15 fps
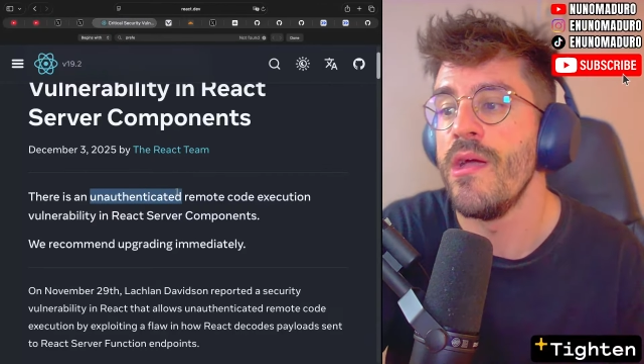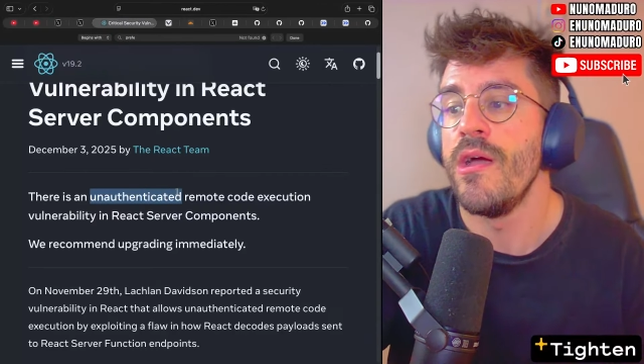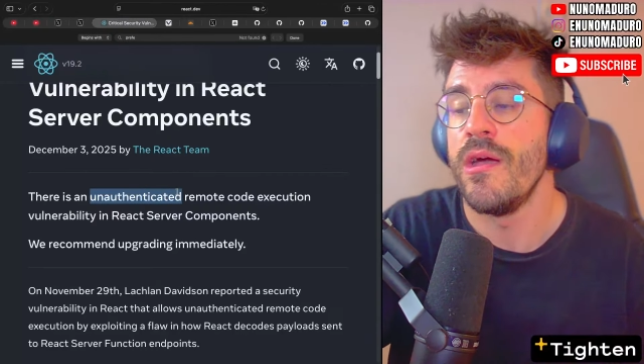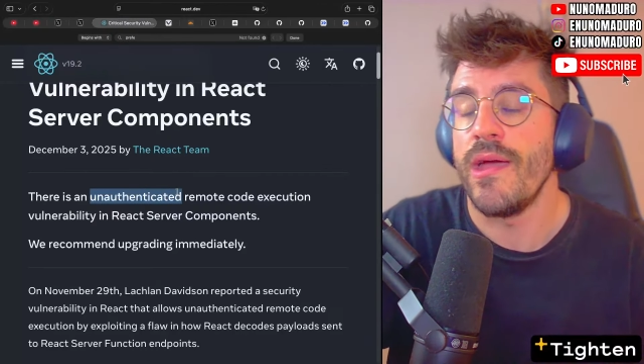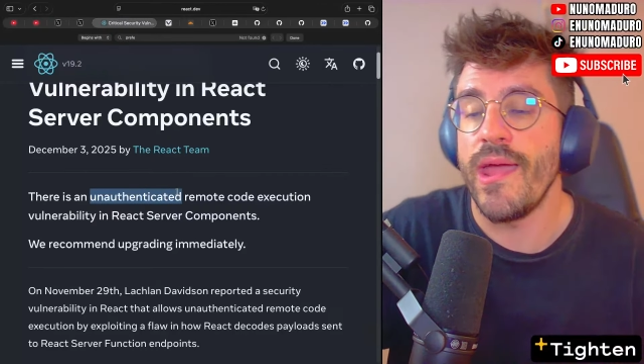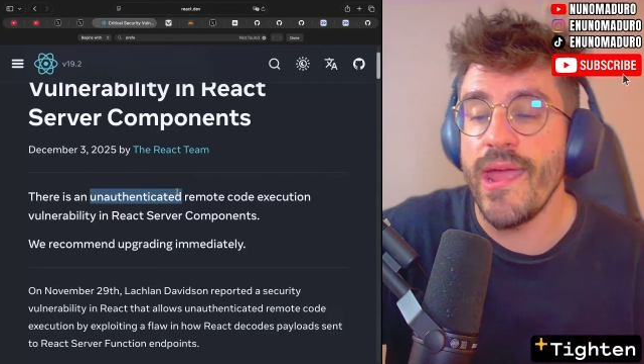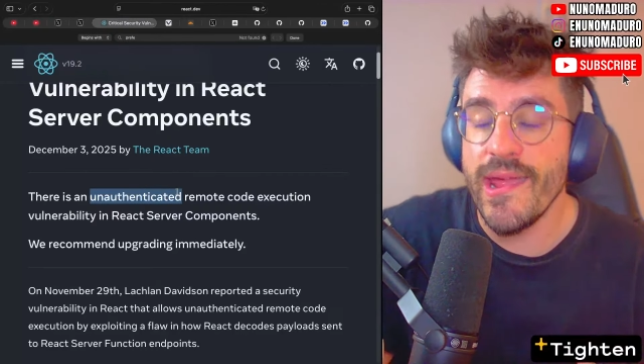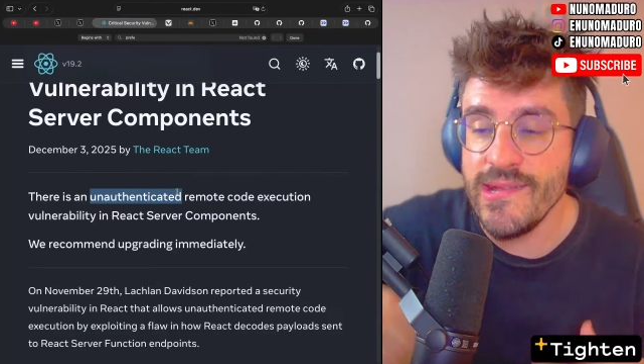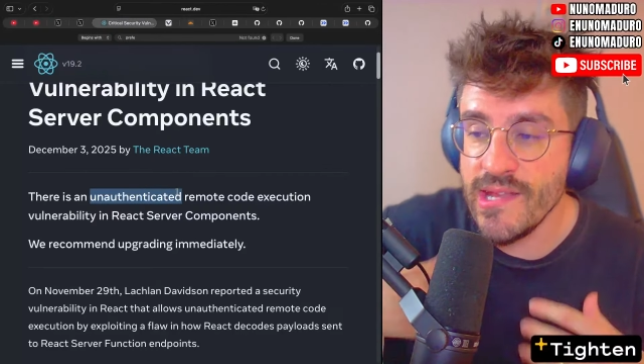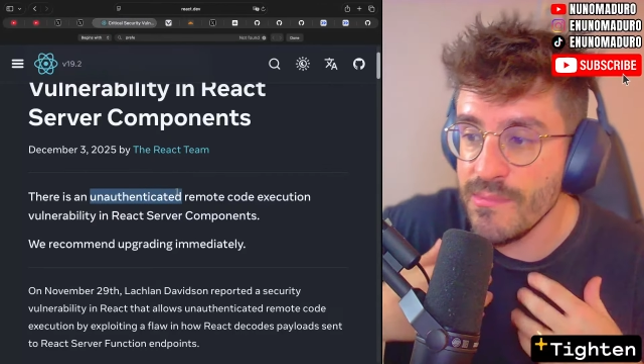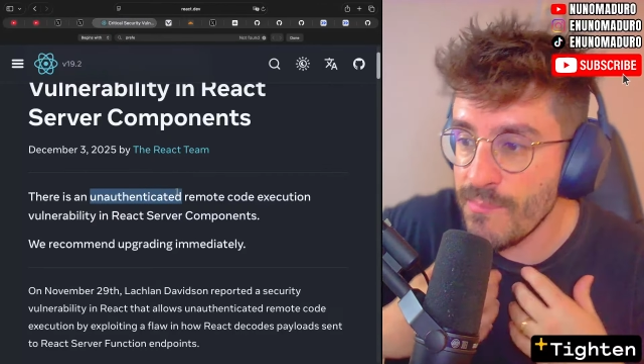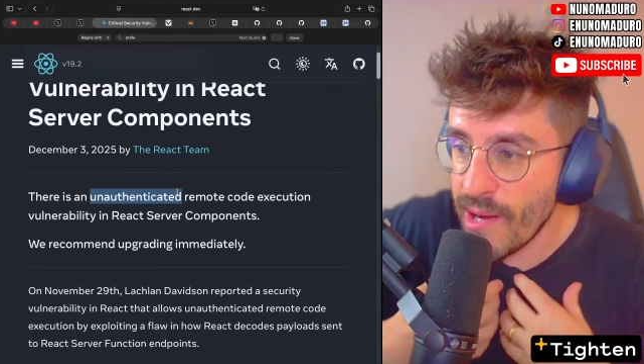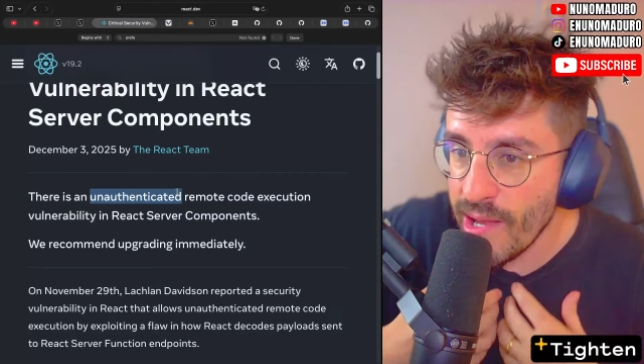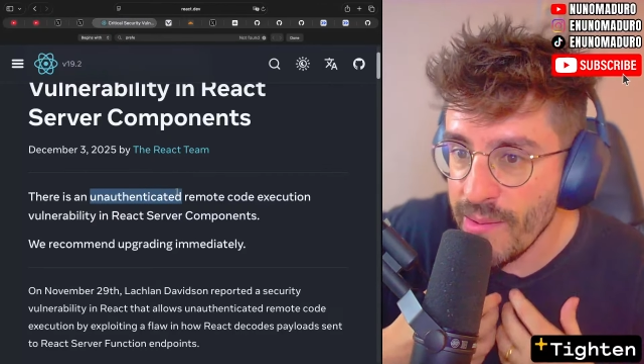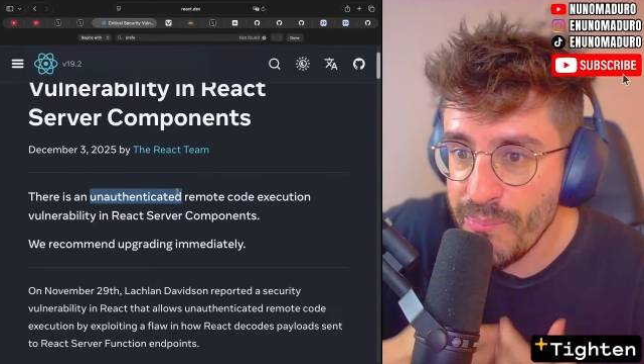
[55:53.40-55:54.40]
And in
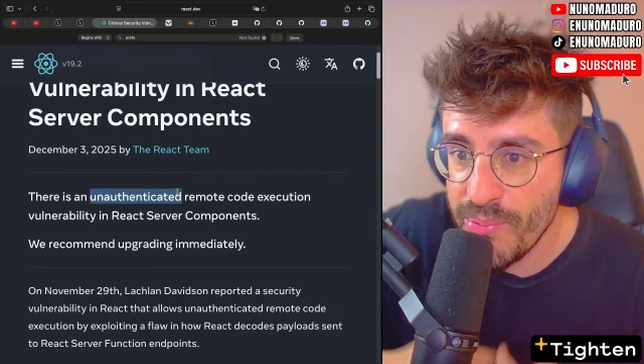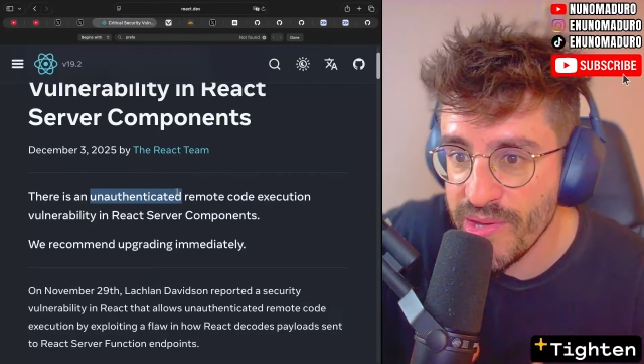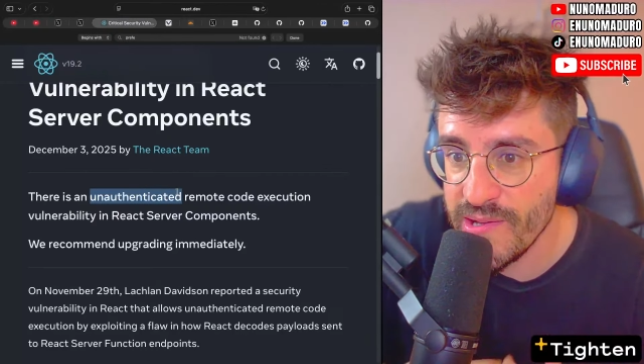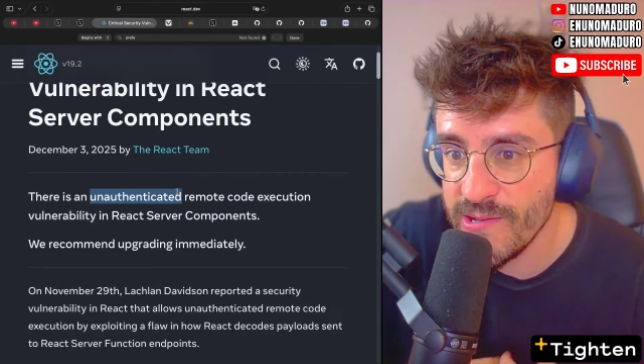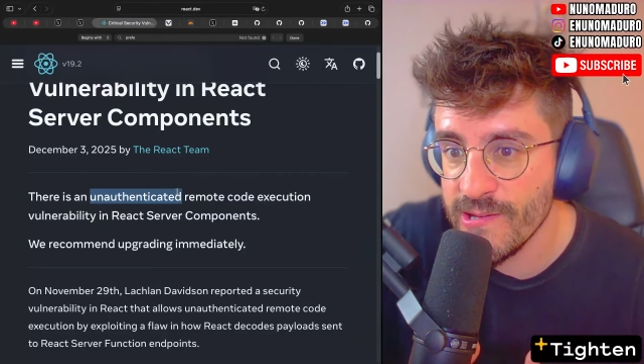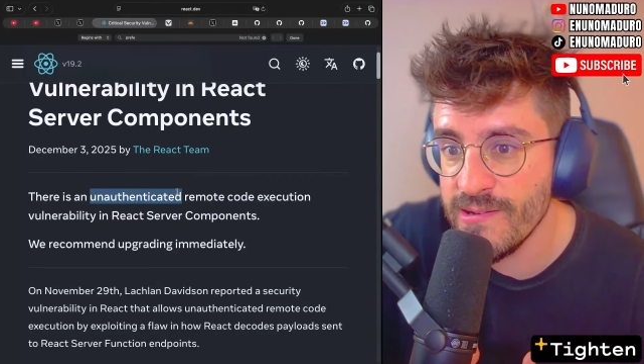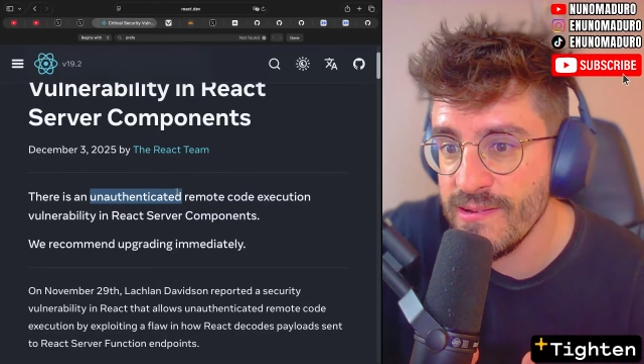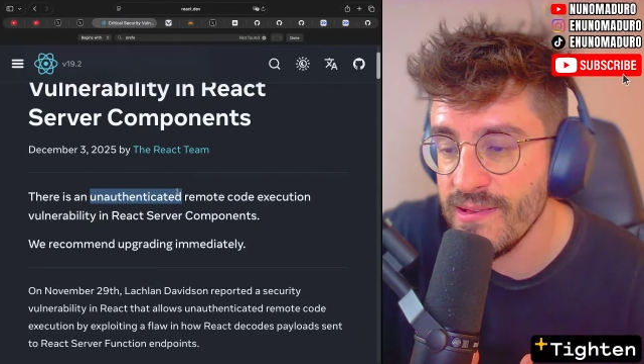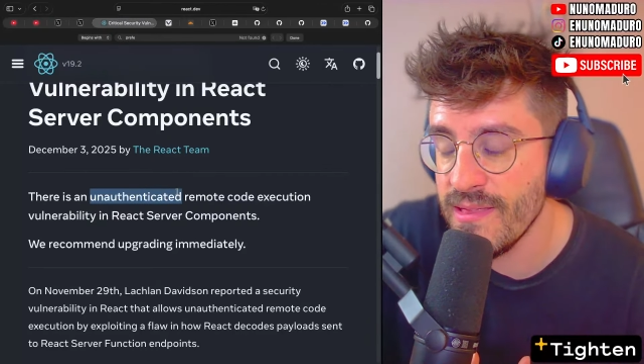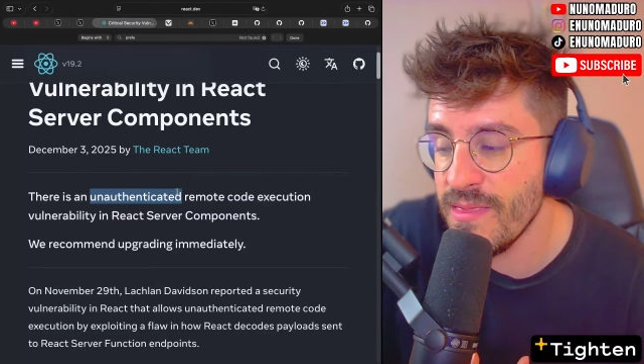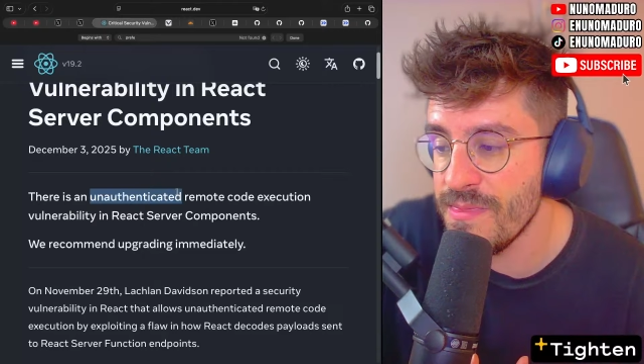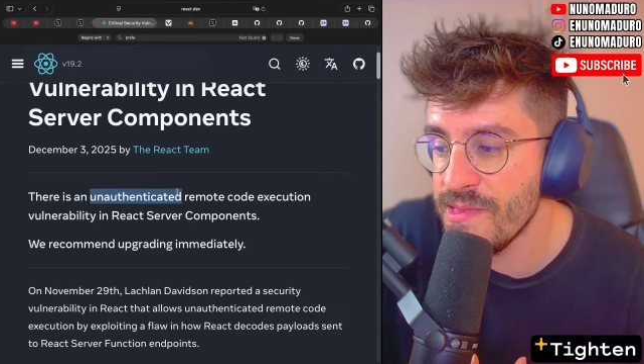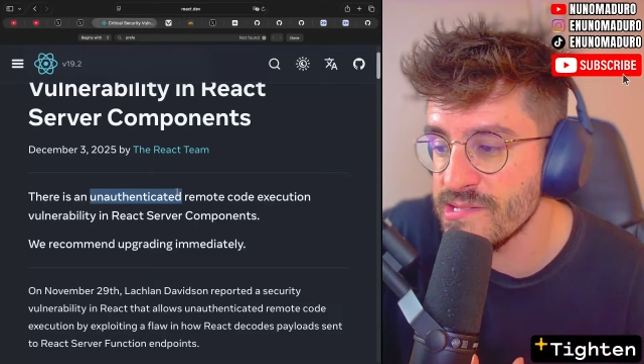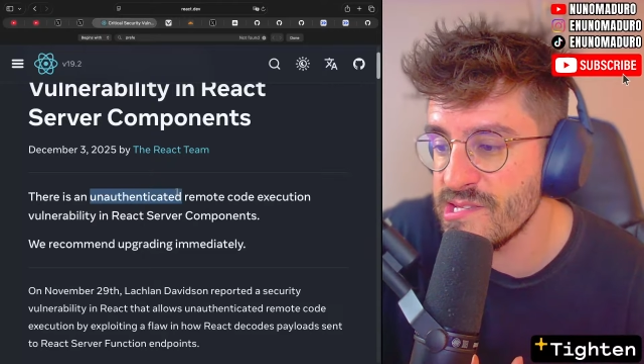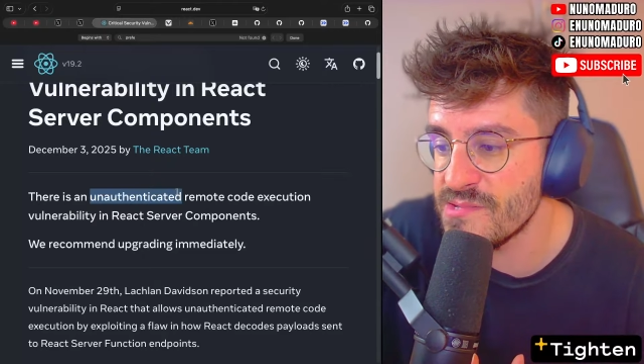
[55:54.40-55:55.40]
my opinion,
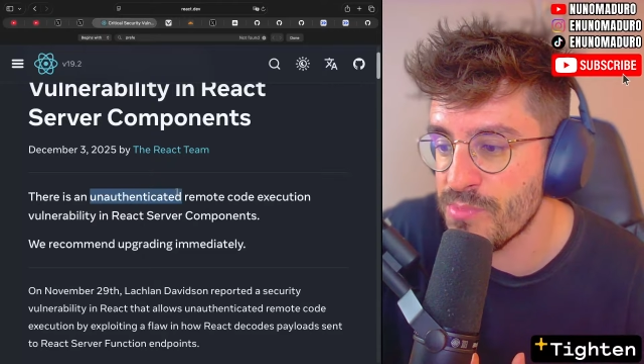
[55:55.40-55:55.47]
this is